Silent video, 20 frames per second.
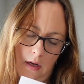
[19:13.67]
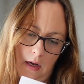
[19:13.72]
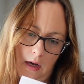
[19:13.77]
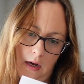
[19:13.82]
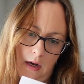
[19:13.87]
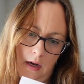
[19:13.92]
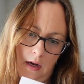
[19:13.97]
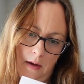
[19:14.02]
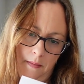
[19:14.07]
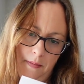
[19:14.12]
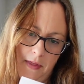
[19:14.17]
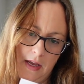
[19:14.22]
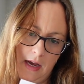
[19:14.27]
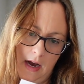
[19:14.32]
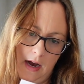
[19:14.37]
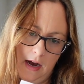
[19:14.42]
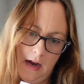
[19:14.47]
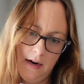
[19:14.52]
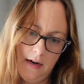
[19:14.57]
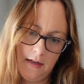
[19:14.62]
The
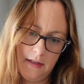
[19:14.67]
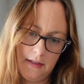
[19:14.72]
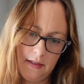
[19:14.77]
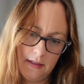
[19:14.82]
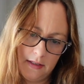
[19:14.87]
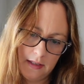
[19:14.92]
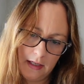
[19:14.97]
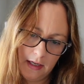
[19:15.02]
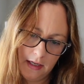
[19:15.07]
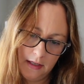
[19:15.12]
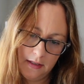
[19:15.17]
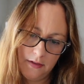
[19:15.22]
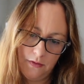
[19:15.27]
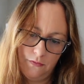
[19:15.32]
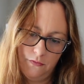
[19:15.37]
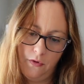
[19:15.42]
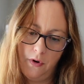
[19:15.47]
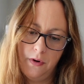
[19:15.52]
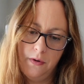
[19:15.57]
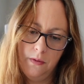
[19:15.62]
artist is
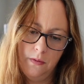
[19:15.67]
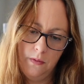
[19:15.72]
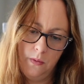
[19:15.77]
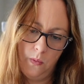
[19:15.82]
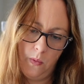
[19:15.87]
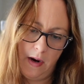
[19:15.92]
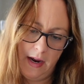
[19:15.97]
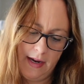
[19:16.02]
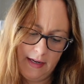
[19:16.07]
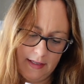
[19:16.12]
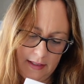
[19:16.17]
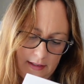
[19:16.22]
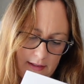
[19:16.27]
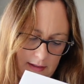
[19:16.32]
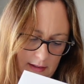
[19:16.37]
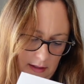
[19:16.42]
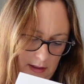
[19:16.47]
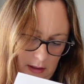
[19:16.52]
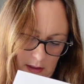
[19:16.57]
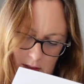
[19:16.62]
Ronald
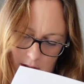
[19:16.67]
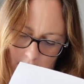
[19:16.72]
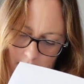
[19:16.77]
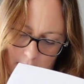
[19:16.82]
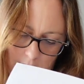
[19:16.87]
West.